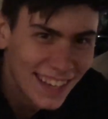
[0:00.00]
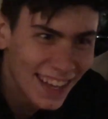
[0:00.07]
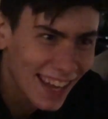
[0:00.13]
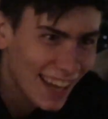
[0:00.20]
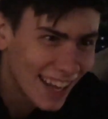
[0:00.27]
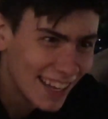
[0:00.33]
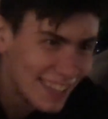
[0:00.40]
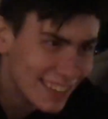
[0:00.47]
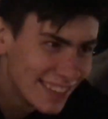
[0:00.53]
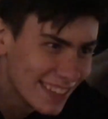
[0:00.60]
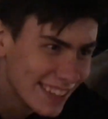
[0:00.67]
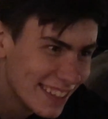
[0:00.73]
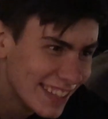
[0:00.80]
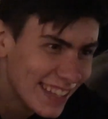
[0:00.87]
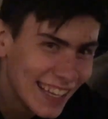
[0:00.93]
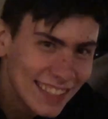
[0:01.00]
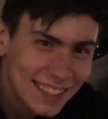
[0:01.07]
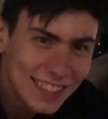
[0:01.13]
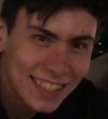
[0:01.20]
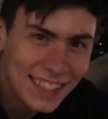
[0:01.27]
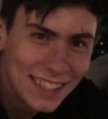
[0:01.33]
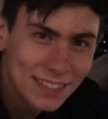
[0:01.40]
and he gets
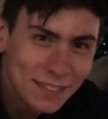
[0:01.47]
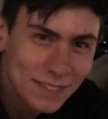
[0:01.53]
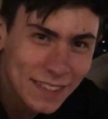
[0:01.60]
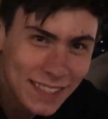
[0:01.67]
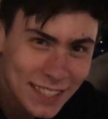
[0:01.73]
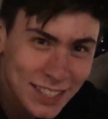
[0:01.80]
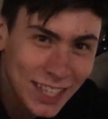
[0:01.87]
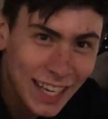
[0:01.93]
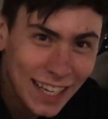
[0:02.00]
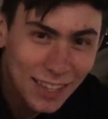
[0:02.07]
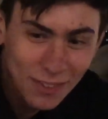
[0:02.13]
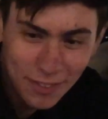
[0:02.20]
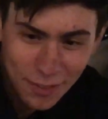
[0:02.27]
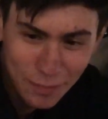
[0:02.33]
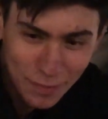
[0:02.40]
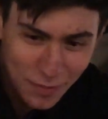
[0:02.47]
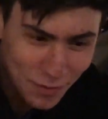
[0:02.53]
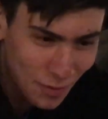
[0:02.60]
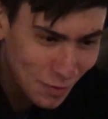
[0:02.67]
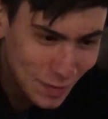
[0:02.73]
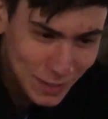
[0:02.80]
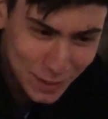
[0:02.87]
into this fish tank
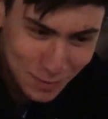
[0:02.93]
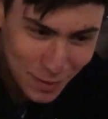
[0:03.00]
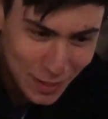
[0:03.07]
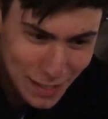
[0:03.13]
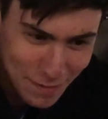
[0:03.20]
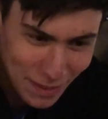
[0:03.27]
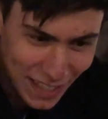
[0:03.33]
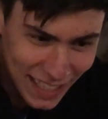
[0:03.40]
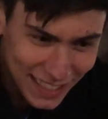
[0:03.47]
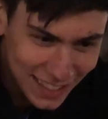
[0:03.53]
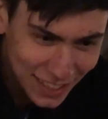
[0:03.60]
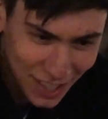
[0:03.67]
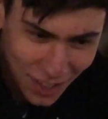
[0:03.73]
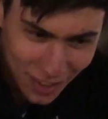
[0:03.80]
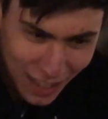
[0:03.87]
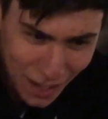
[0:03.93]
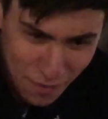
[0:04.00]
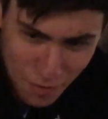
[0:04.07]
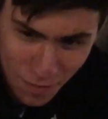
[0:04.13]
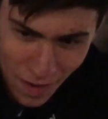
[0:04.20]
from a smoothie place, you know, like from